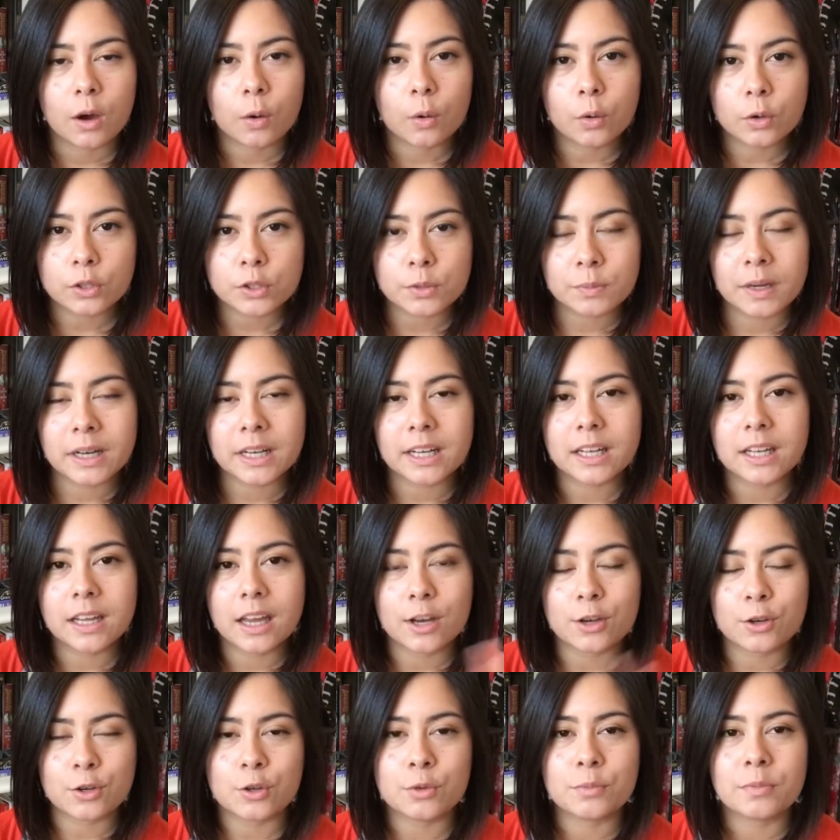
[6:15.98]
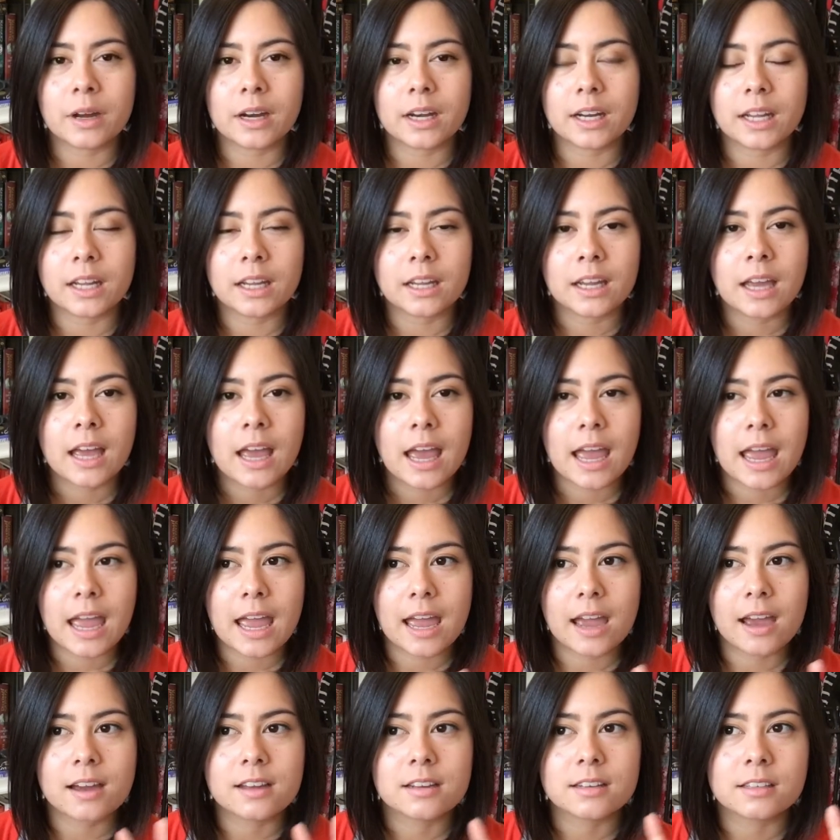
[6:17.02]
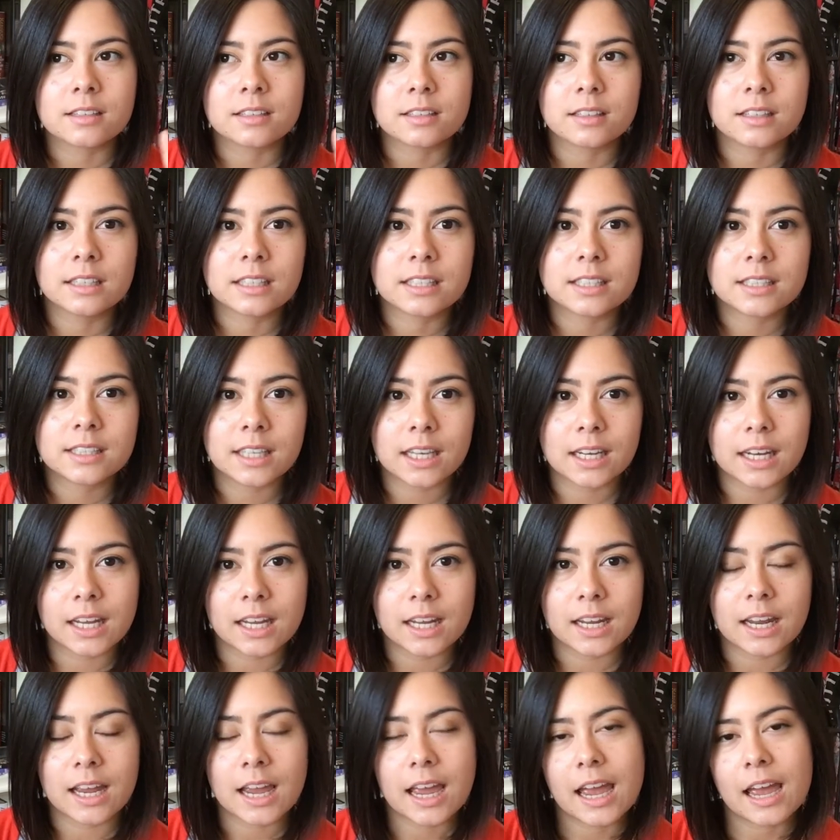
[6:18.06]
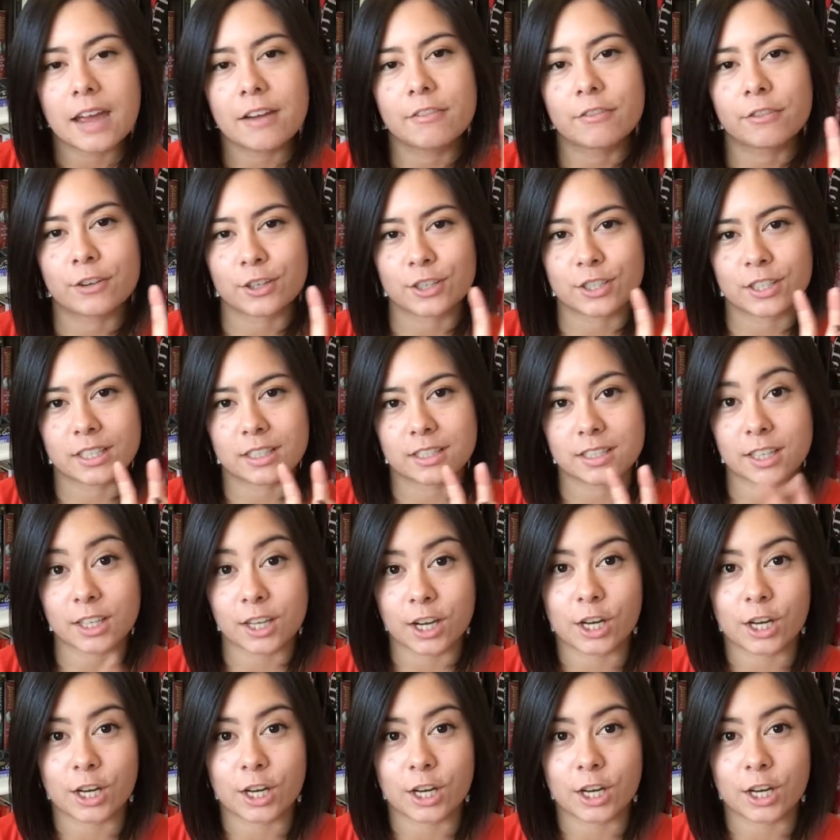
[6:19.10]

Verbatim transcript: old money and new money and the city versus the